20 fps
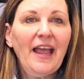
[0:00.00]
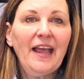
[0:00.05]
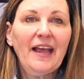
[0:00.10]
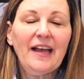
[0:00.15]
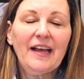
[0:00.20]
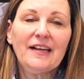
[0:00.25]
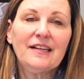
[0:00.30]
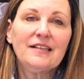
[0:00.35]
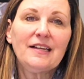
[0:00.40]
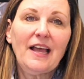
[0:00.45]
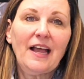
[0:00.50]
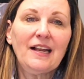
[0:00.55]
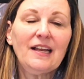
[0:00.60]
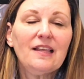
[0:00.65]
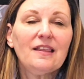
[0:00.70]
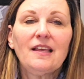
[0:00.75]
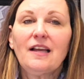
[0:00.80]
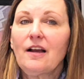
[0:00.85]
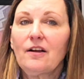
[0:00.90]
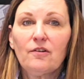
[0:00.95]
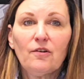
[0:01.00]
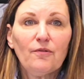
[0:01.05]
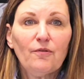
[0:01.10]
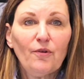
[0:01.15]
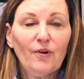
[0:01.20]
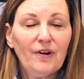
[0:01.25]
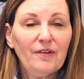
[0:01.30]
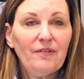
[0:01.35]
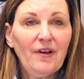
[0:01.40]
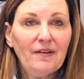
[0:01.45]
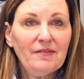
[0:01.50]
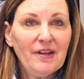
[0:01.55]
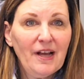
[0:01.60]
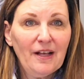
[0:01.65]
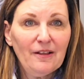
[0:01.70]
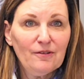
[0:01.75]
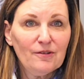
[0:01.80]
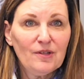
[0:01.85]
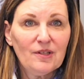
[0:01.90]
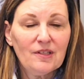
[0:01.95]
and anything under
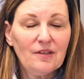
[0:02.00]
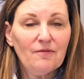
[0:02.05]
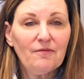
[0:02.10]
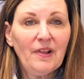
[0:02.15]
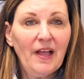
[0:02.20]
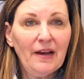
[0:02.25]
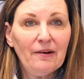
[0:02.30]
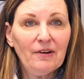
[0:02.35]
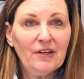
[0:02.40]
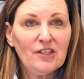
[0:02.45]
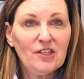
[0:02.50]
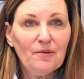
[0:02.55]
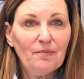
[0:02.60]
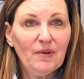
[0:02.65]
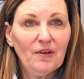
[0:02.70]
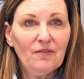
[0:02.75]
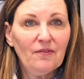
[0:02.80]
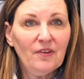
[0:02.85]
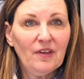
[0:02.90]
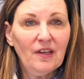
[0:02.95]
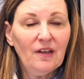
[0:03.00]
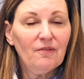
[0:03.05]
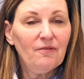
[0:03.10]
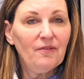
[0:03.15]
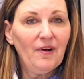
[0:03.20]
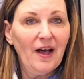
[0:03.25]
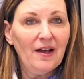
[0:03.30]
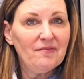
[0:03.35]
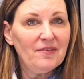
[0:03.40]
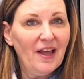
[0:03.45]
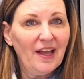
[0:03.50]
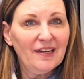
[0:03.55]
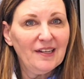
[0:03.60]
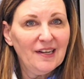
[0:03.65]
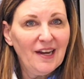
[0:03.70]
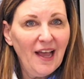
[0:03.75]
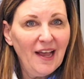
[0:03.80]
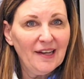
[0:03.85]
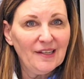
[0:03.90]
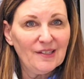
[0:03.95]
$45 is a flat rate shipping fee of
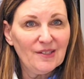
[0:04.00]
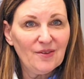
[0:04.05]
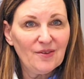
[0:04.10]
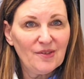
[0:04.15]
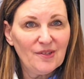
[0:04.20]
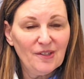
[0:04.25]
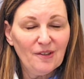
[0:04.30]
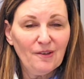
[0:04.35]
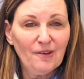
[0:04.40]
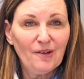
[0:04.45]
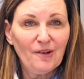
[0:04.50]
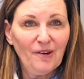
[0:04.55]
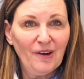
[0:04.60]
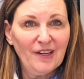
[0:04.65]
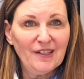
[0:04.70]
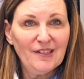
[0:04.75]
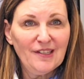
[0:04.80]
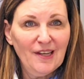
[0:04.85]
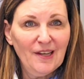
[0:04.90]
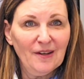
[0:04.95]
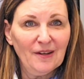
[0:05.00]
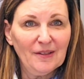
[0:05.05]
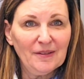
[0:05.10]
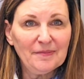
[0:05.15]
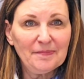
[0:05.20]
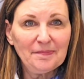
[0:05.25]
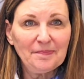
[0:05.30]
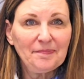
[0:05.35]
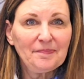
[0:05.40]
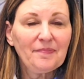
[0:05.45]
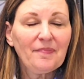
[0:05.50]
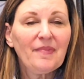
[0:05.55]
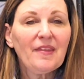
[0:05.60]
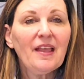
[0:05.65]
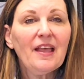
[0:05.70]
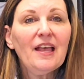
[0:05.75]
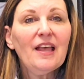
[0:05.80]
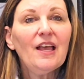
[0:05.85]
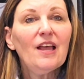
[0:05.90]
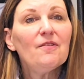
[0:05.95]
$5.99, so still a great deal.
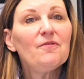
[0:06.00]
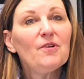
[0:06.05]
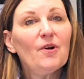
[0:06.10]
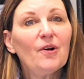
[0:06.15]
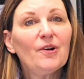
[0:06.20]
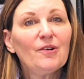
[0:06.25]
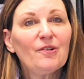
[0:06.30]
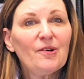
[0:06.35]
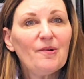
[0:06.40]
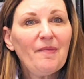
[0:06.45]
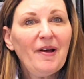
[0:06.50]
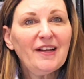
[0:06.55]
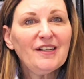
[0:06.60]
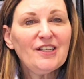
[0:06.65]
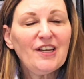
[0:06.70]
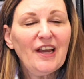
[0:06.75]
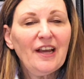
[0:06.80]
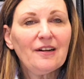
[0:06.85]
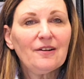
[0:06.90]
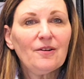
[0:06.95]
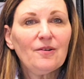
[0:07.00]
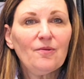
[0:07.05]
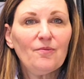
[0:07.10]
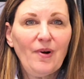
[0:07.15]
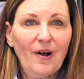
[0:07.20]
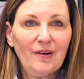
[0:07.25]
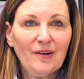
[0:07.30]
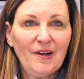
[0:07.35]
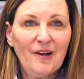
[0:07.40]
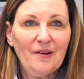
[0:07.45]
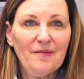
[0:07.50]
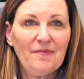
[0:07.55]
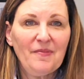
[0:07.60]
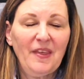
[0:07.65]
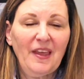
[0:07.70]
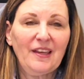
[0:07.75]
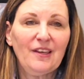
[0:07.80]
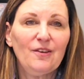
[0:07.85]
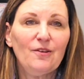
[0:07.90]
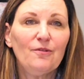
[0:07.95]
If you are new to my channel, welcome.
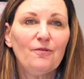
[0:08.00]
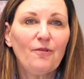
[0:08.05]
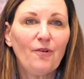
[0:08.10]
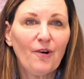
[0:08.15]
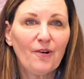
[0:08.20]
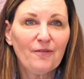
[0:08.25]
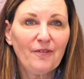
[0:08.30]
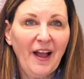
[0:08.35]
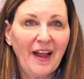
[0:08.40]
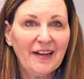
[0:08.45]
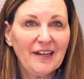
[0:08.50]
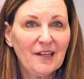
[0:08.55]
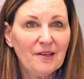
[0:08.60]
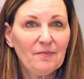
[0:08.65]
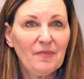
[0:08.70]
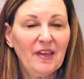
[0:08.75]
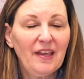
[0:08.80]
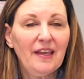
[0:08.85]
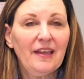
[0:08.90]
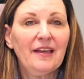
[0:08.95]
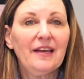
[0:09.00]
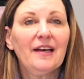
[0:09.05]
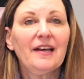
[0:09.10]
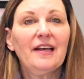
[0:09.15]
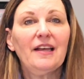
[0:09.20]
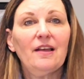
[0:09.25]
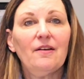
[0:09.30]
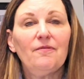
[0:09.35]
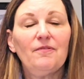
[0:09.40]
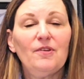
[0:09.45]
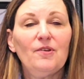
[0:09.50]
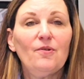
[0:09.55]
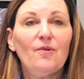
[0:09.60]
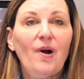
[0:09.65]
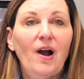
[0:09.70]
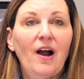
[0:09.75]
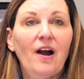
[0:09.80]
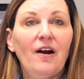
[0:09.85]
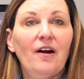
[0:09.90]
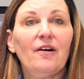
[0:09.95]
Thank you for finding me. If
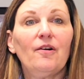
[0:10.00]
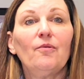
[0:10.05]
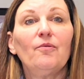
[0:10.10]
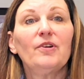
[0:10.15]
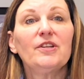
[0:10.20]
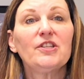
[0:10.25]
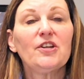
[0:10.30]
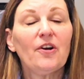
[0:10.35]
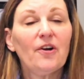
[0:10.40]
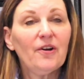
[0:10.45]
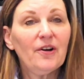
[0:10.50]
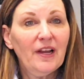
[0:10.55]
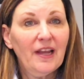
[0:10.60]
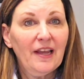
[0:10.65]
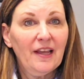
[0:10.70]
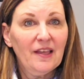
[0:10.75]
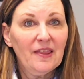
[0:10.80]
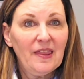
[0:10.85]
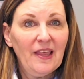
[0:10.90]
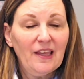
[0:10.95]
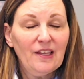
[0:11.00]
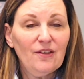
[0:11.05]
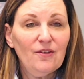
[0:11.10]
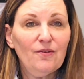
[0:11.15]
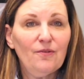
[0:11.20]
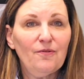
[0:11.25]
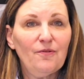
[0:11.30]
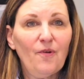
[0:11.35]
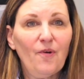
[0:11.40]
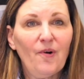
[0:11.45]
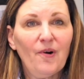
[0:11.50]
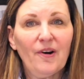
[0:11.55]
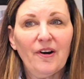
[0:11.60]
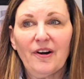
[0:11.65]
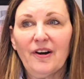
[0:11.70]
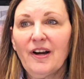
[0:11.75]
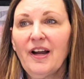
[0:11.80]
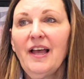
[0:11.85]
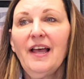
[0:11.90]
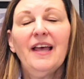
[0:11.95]
you are returning, thank you
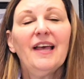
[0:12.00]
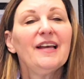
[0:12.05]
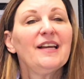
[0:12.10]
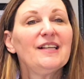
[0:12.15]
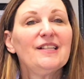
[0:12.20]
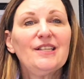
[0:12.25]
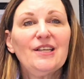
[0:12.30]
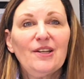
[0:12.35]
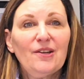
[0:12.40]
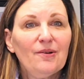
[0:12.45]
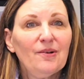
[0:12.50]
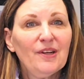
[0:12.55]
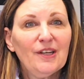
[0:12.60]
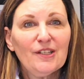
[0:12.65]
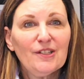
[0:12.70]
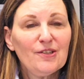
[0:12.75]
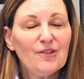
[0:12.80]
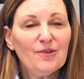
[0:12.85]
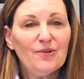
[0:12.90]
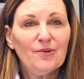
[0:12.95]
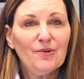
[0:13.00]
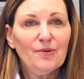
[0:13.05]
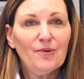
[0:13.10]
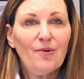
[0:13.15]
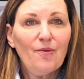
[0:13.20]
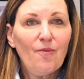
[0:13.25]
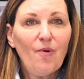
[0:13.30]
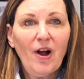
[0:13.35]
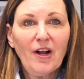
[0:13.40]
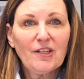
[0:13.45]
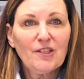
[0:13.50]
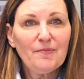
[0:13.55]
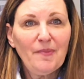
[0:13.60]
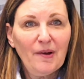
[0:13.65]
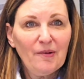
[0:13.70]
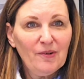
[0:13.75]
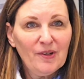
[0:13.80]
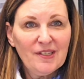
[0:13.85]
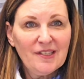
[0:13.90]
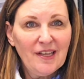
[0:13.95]
for continuing to watch
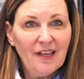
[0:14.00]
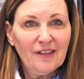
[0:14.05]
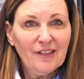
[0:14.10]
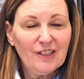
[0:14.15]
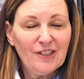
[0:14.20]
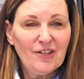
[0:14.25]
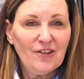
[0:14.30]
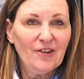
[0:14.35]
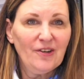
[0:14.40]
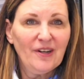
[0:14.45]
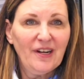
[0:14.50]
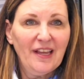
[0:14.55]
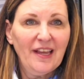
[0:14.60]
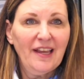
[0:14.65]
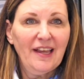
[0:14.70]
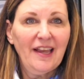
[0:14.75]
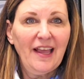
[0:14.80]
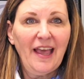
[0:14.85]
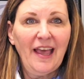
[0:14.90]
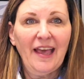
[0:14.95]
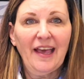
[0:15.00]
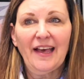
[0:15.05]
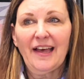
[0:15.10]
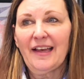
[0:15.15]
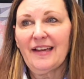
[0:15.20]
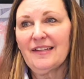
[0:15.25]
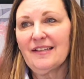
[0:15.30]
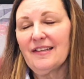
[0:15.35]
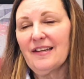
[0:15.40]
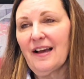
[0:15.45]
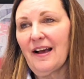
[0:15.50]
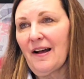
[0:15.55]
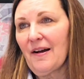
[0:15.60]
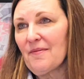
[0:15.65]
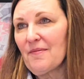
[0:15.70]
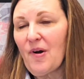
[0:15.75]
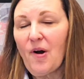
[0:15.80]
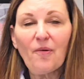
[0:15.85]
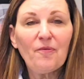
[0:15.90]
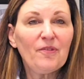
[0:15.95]
my reselling journey, and
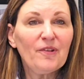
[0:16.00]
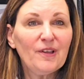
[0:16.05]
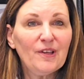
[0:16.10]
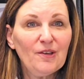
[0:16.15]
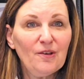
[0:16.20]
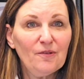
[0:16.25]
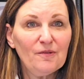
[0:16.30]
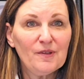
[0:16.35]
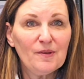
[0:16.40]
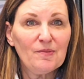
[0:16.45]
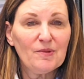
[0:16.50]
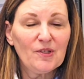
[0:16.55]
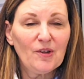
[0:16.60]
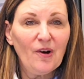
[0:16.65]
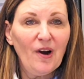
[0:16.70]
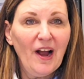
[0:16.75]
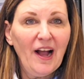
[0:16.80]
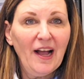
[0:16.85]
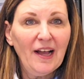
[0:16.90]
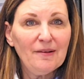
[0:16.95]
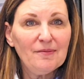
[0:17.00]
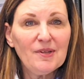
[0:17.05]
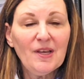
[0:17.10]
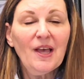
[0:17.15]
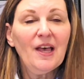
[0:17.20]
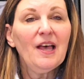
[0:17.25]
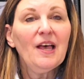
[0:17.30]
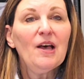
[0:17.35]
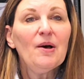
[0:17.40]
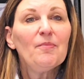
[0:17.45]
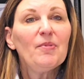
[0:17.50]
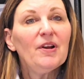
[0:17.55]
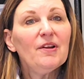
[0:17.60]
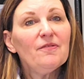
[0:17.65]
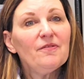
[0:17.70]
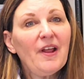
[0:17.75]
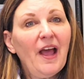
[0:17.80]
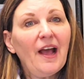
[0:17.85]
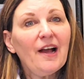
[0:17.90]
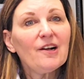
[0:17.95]
hopefully you've subscribed. But
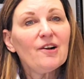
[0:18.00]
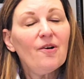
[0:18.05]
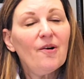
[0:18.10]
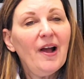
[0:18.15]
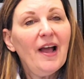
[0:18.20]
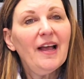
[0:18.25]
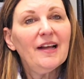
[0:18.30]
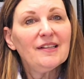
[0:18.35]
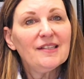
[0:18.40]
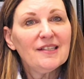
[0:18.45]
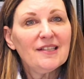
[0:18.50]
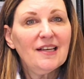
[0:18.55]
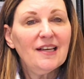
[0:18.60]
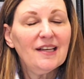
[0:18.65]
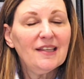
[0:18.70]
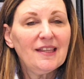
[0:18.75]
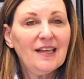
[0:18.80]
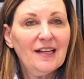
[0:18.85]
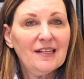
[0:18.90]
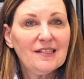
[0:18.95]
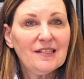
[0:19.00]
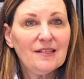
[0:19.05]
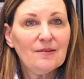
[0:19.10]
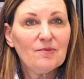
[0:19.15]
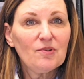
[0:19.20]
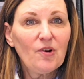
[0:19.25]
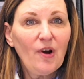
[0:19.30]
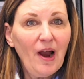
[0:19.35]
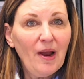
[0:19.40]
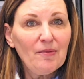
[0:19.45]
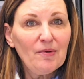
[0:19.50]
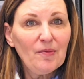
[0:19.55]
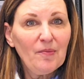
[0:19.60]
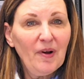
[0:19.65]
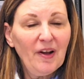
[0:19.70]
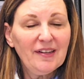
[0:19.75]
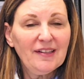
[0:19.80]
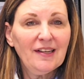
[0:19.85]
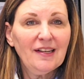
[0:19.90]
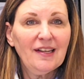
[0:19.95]
if not, go ahead and hit that subscriber
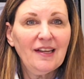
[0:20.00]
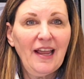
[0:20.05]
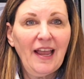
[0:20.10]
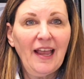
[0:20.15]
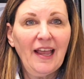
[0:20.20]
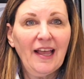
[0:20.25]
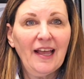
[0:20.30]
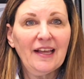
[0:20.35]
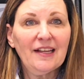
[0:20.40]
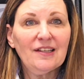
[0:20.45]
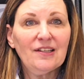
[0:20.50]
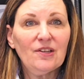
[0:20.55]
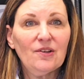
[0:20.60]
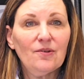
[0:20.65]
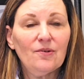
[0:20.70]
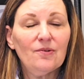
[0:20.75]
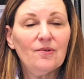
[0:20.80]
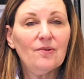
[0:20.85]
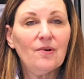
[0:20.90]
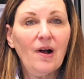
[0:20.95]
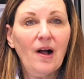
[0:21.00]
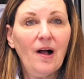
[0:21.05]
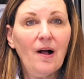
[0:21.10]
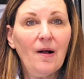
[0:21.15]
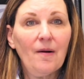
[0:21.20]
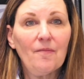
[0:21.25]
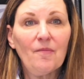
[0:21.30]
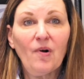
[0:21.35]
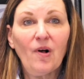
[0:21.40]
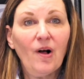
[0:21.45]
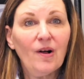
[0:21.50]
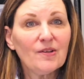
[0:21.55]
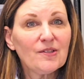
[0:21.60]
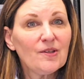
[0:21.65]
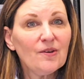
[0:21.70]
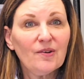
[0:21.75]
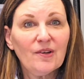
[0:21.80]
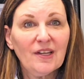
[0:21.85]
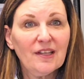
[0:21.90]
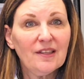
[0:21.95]
button, and you will
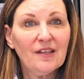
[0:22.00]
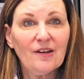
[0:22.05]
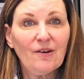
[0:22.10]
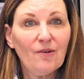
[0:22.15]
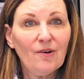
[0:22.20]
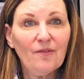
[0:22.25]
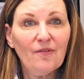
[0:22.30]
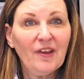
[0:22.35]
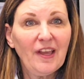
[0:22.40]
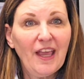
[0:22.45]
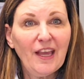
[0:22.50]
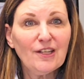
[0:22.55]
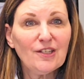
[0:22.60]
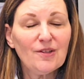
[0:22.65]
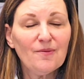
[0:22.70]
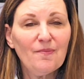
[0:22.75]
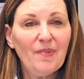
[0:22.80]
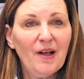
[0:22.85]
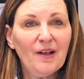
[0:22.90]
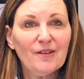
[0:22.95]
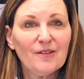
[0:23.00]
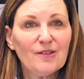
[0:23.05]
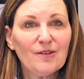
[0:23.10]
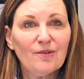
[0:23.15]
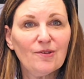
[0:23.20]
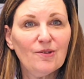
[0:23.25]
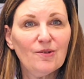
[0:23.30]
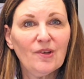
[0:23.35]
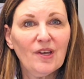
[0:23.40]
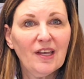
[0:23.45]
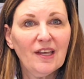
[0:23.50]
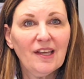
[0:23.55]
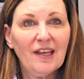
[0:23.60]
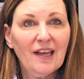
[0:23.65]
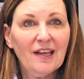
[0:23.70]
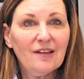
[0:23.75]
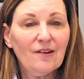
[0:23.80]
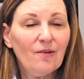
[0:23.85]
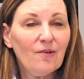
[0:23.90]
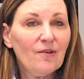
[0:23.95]
also hit the notification bell so you can
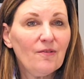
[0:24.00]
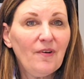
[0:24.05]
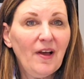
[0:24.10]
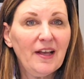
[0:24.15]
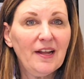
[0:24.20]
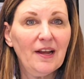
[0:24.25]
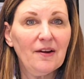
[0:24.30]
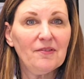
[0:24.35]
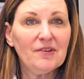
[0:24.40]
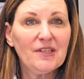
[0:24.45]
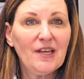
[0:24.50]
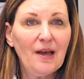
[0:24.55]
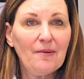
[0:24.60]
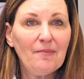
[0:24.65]
get notified every